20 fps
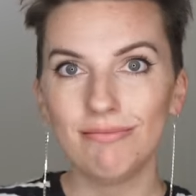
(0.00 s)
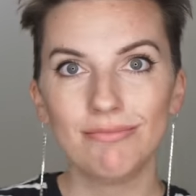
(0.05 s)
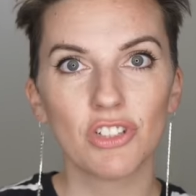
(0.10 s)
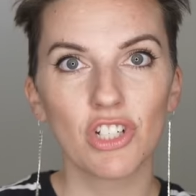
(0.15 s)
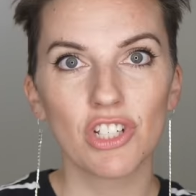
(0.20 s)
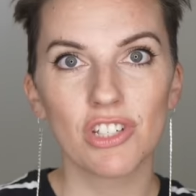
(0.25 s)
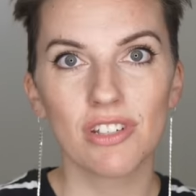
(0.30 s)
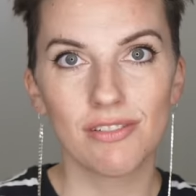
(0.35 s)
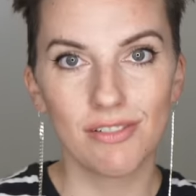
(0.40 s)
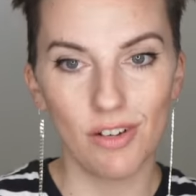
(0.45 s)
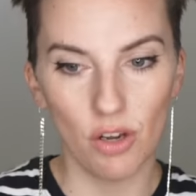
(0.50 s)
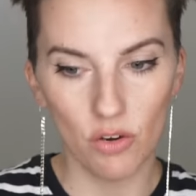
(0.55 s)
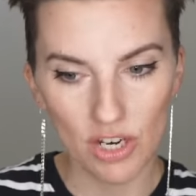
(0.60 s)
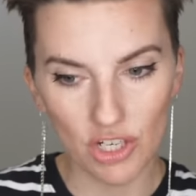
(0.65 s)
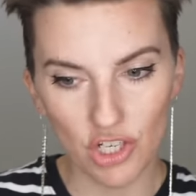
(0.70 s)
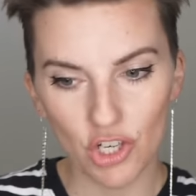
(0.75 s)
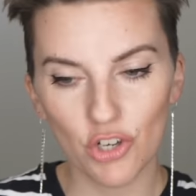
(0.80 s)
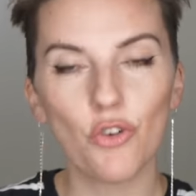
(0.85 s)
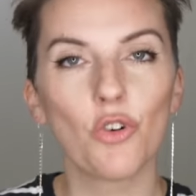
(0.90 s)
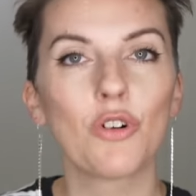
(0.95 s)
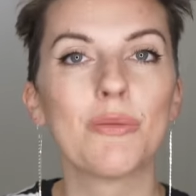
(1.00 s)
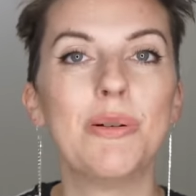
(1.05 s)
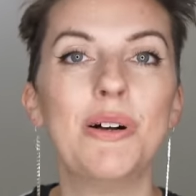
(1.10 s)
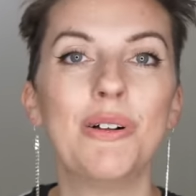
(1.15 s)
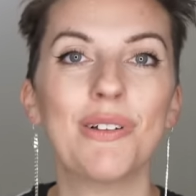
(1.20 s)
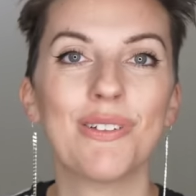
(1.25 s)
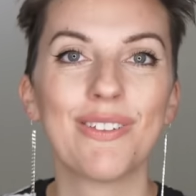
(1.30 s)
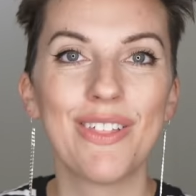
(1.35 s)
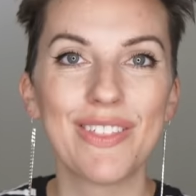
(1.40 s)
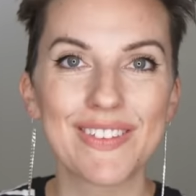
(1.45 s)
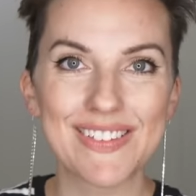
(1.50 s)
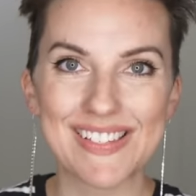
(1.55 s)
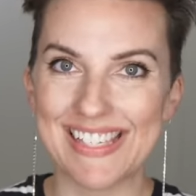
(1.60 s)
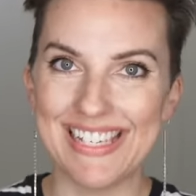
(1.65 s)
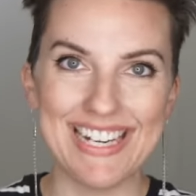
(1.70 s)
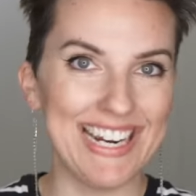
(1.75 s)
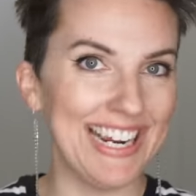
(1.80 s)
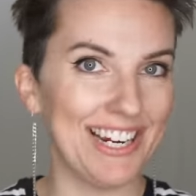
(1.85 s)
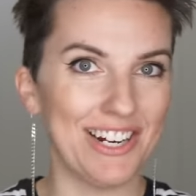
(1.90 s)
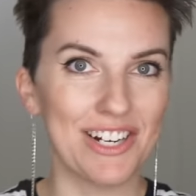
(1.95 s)
just go get your normal
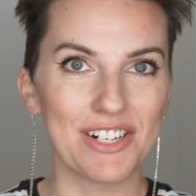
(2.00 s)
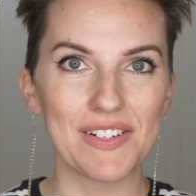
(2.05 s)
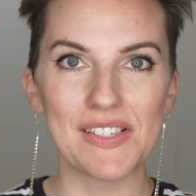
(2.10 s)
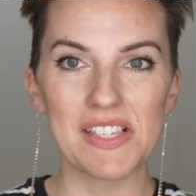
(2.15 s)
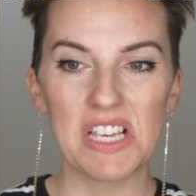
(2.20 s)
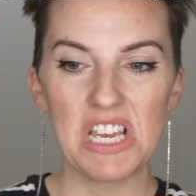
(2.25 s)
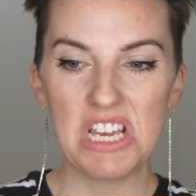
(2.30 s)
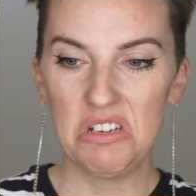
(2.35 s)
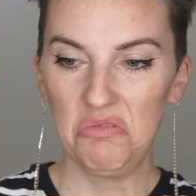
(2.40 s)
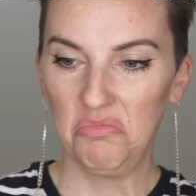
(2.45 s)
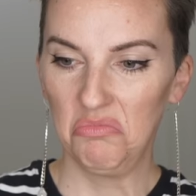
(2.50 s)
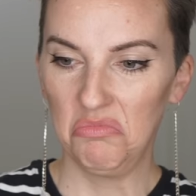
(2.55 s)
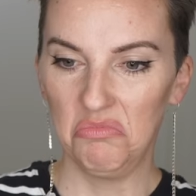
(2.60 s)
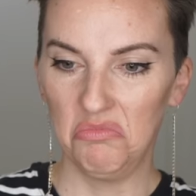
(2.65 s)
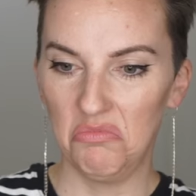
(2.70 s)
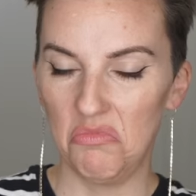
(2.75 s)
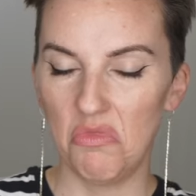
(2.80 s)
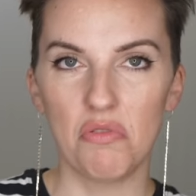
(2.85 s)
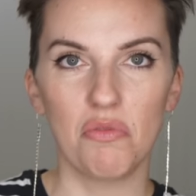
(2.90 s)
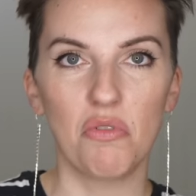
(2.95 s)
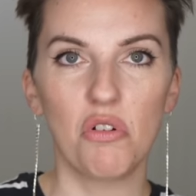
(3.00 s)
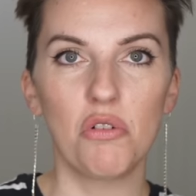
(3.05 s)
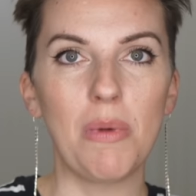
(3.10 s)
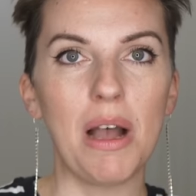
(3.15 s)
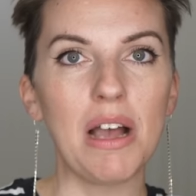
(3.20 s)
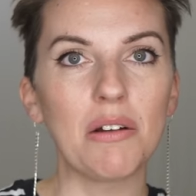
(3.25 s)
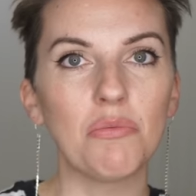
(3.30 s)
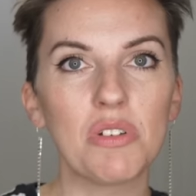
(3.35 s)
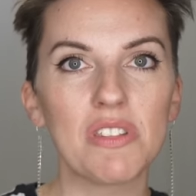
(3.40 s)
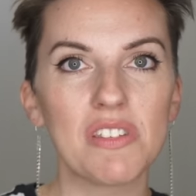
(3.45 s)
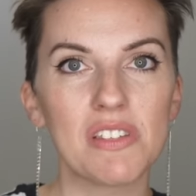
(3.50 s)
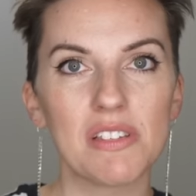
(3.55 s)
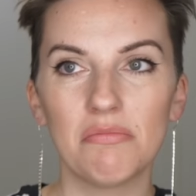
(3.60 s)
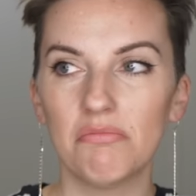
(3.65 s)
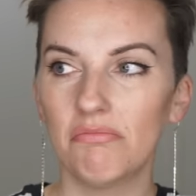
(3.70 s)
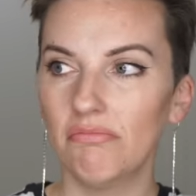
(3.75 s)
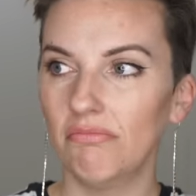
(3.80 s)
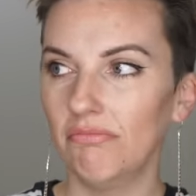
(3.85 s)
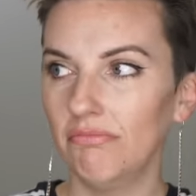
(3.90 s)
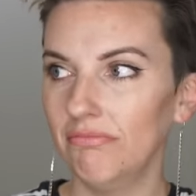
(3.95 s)
sneakers and throw them on with
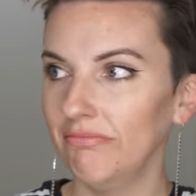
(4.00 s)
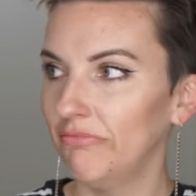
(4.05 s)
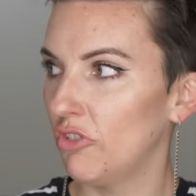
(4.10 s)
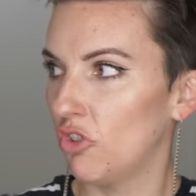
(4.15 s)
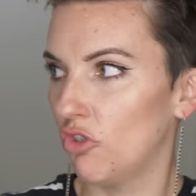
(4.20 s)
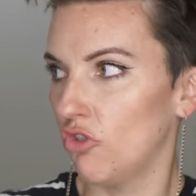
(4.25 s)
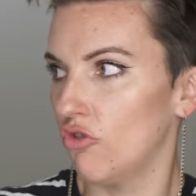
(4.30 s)
some